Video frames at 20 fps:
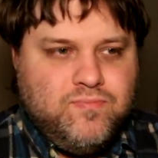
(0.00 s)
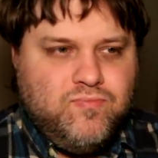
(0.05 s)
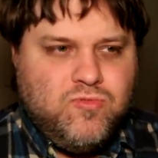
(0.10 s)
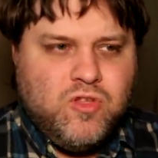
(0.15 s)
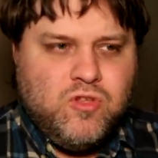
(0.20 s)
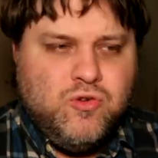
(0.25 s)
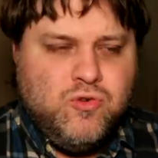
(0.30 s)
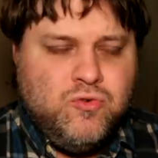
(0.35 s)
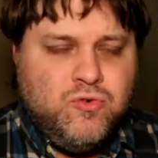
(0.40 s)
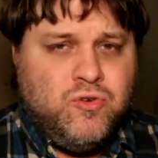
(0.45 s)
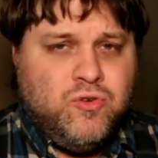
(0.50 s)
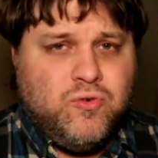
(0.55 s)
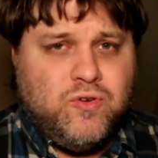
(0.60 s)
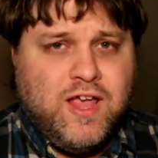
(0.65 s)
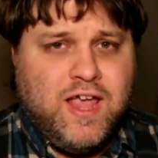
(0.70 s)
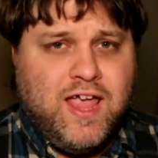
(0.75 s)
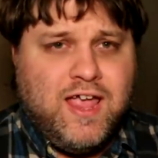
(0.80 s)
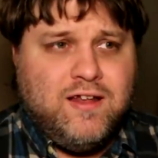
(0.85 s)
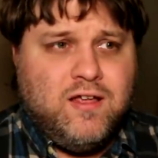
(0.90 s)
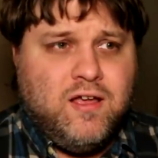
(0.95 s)
you can
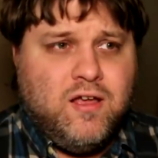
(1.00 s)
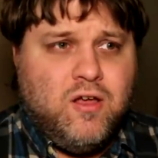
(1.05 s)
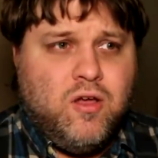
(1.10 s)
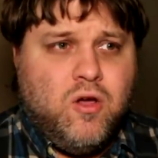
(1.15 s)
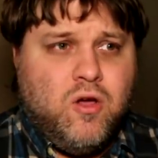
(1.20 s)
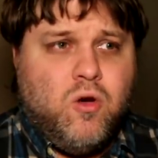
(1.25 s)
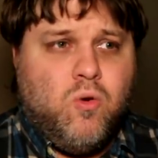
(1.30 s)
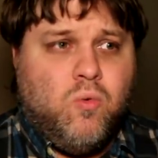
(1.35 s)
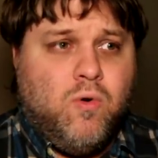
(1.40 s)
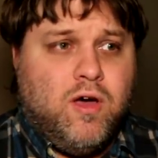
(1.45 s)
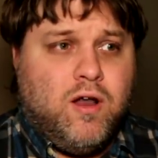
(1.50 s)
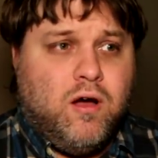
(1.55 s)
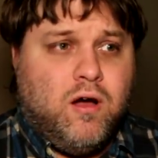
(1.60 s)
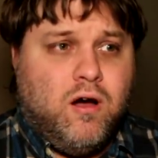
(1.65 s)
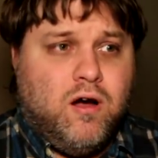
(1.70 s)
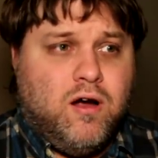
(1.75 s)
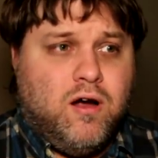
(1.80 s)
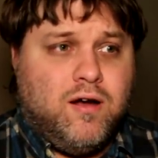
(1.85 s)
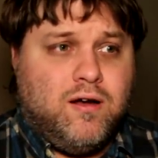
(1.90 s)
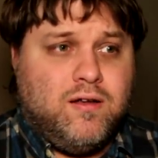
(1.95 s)
create what
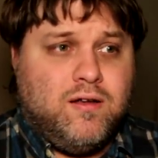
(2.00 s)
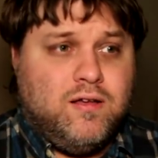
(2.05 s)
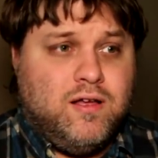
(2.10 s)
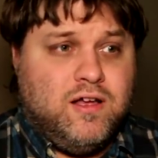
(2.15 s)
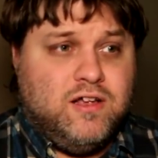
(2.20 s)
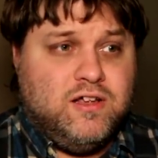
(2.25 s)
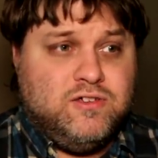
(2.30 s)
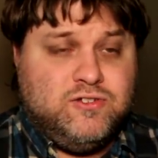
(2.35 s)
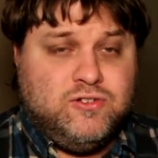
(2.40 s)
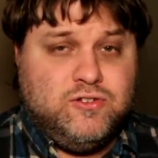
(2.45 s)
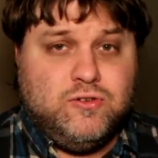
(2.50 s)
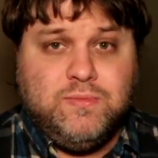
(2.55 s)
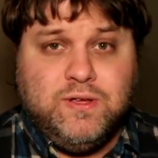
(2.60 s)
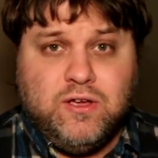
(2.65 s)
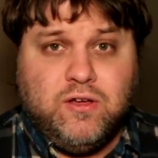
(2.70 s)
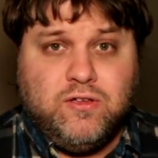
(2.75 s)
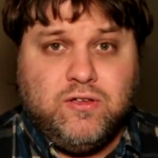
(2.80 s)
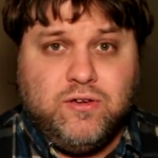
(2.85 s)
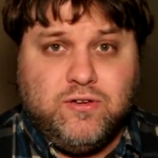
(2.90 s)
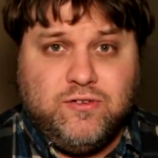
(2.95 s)
are, assuming
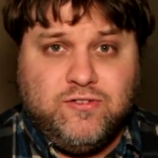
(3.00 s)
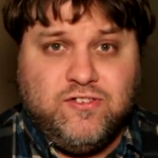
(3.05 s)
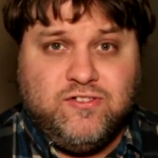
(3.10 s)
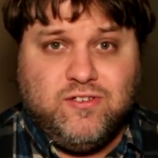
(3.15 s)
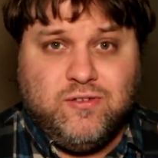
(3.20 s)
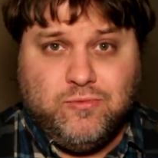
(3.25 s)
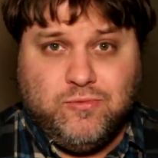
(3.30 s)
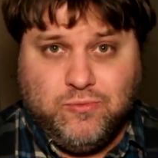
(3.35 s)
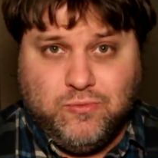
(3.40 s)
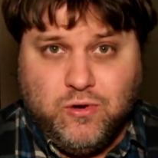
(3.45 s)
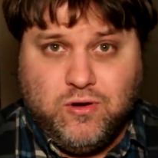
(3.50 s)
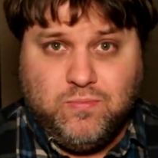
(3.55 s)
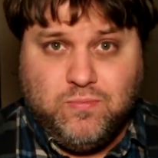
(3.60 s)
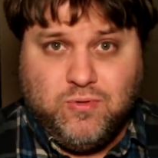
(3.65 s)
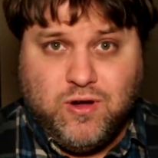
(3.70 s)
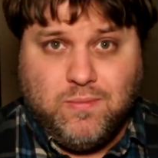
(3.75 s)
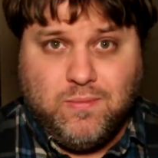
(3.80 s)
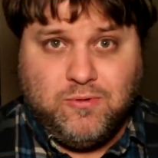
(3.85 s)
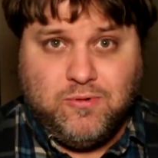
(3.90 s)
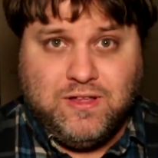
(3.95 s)
all your systems work
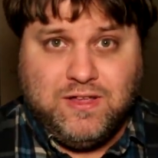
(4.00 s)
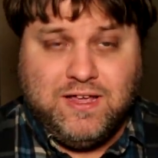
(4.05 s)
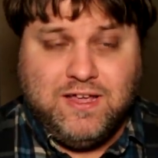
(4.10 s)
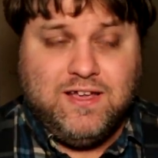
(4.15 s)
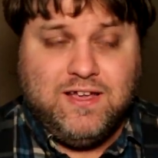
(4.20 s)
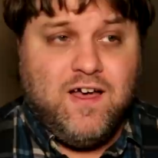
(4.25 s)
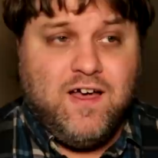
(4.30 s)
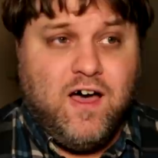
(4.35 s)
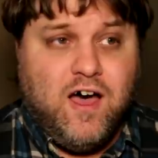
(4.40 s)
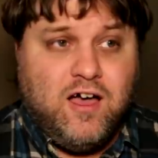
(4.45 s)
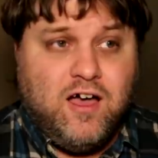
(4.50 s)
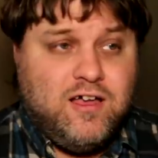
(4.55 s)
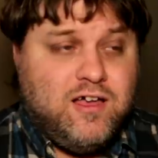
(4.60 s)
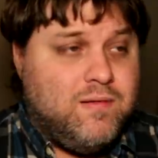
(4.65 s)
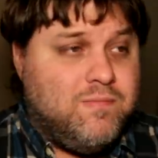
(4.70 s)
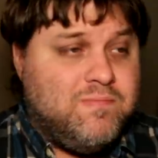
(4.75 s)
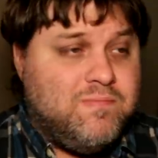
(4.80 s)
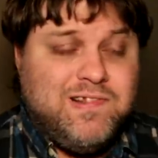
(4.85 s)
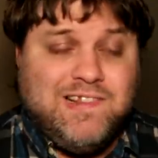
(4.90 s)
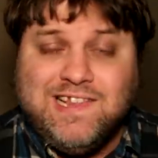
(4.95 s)
properly, a
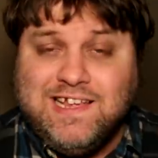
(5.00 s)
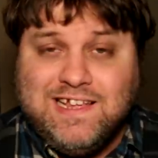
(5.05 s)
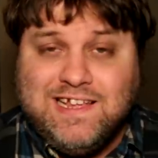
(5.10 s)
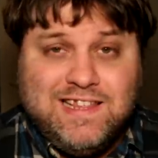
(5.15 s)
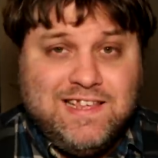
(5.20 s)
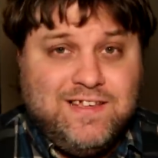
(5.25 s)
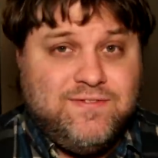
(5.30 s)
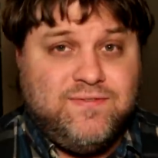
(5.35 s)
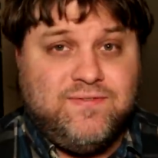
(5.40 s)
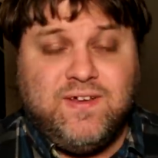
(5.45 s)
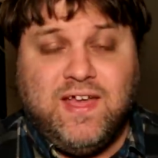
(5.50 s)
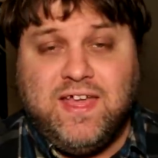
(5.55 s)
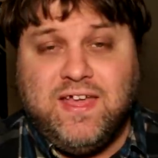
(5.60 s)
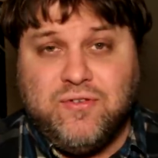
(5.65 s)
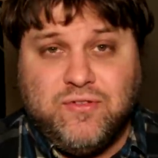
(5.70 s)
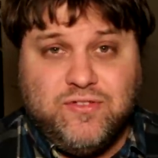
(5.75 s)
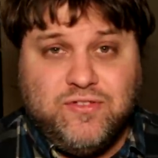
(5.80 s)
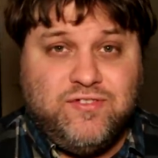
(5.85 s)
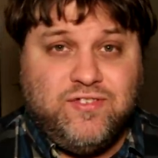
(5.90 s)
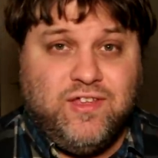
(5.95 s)
completely
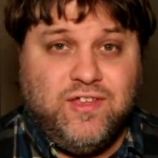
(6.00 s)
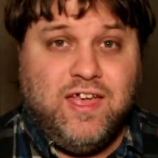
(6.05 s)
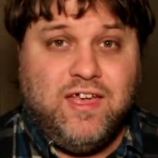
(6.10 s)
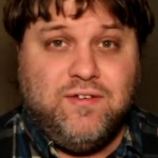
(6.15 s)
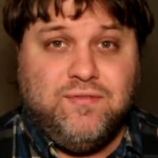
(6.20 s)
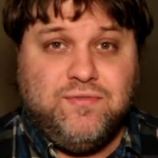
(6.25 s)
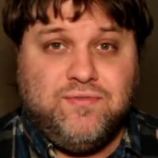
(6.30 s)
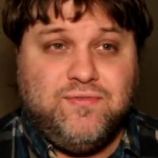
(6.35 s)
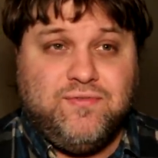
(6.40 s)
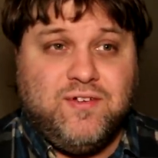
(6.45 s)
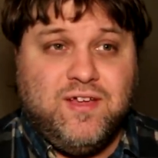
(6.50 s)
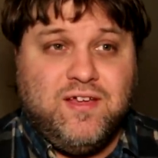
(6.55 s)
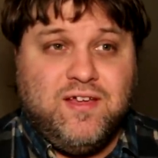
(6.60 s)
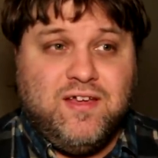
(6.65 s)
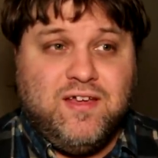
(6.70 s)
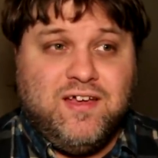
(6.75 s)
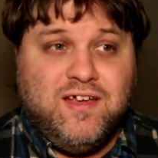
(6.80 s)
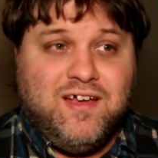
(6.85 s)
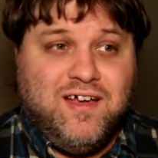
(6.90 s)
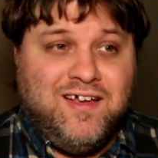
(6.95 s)
fail-safe
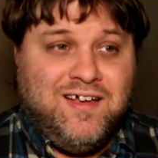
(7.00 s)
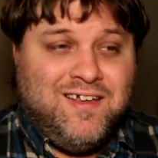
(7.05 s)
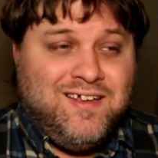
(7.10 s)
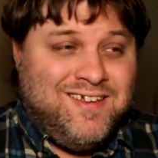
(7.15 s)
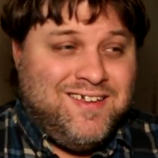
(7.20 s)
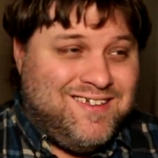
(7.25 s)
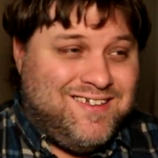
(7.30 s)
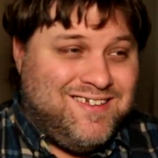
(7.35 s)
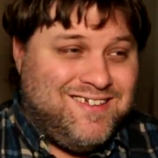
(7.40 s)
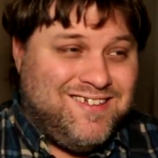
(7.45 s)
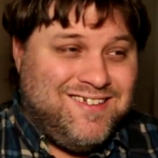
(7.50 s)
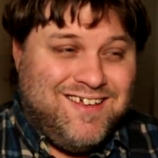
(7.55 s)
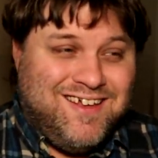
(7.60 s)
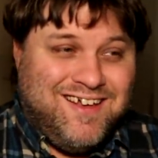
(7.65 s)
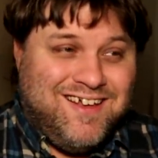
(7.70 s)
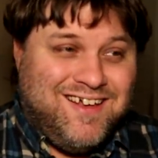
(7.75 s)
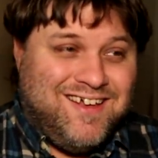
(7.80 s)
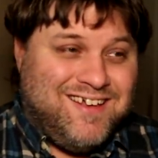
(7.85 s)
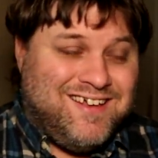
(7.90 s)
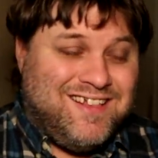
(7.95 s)
uh,
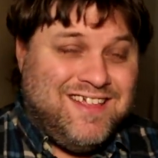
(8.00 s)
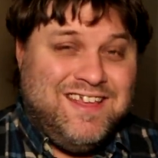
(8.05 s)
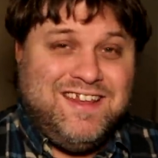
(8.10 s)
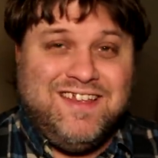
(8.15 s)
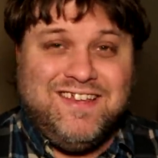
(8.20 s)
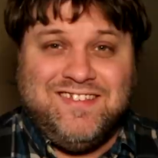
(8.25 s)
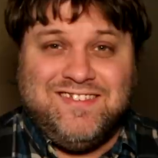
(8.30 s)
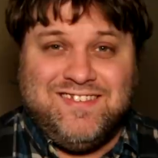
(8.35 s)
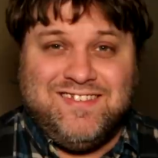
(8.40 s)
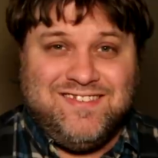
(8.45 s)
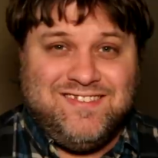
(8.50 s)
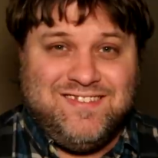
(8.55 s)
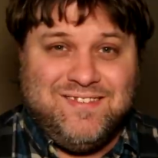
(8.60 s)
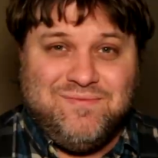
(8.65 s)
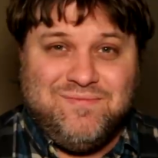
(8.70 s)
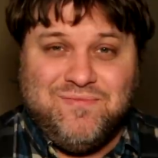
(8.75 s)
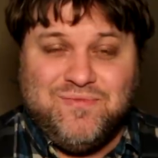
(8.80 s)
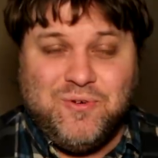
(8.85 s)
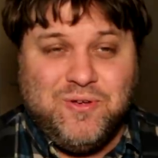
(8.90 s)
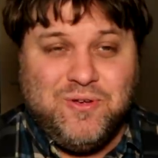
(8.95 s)
uh, cleaning
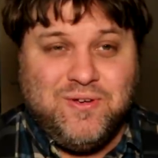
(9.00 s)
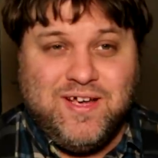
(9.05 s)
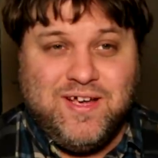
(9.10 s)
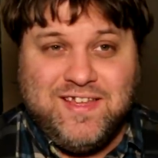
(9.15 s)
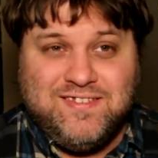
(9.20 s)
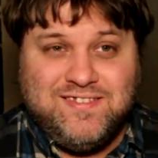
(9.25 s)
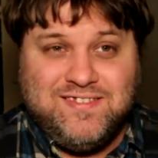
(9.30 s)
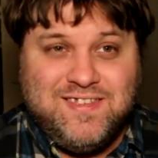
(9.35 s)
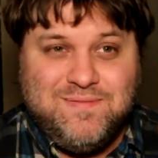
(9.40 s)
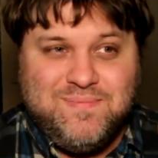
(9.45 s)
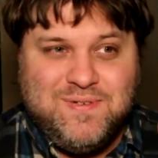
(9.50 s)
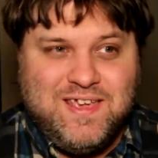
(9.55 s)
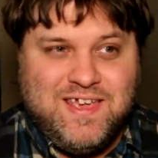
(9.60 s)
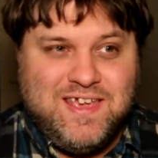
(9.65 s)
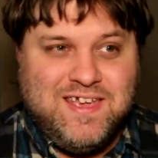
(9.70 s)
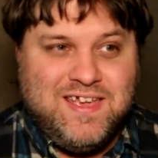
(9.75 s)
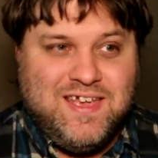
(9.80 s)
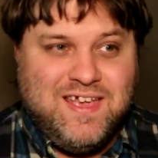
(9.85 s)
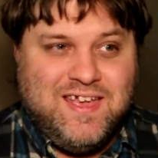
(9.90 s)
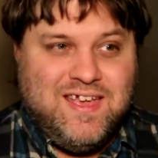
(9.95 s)
system for your S C
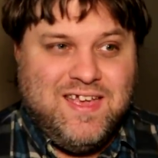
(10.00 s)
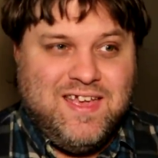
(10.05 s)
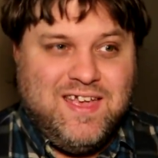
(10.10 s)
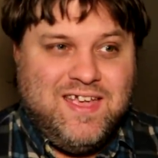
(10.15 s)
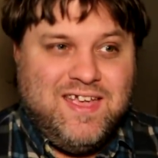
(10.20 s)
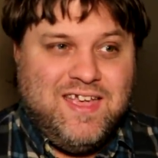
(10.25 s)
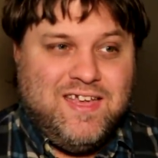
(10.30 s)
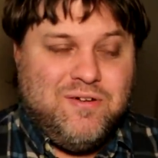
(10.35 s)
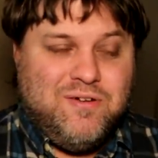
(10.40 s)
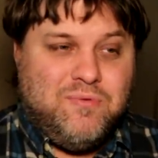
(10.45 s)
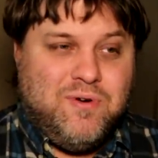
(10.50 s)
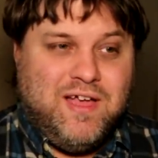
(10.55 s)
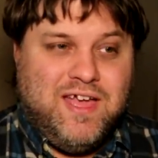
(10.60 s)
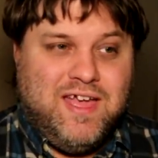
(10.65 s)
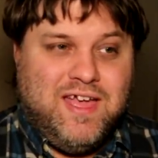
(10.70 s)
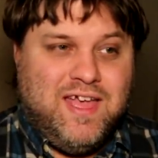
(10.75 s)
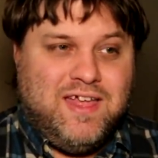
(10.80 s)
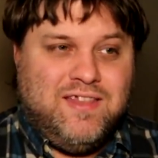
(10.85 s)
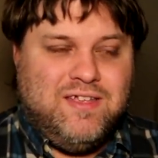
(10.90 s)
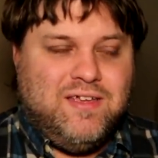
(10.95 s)
P in a
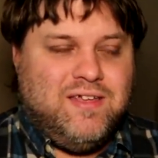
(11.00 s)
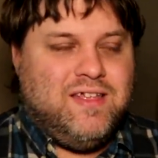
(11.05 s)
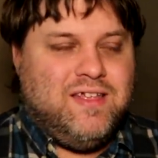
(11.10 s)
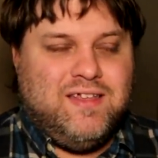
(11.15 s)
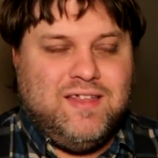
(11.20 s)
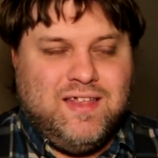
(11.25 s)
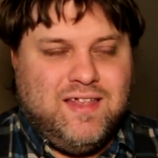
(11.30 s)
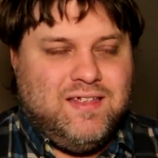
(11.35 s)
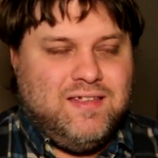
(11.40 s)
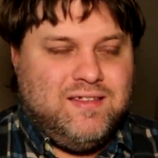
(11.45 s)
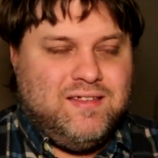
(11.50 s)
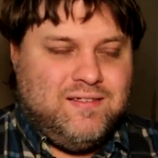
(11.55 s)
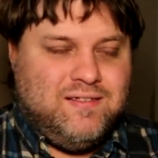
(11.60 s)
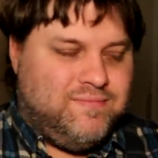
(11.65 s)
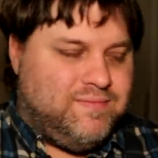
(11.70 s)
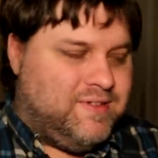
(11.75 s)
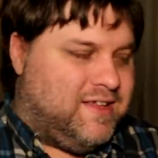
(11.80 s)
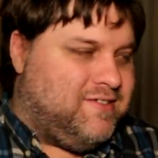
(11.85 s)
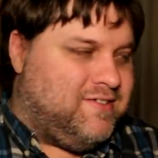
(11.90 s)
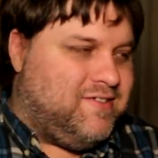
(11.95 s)
way. And
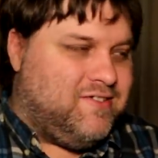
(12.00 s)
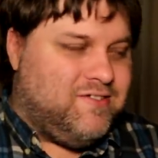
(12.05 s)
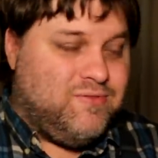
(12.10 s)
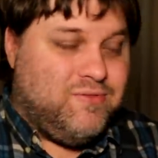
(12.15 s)
it's just what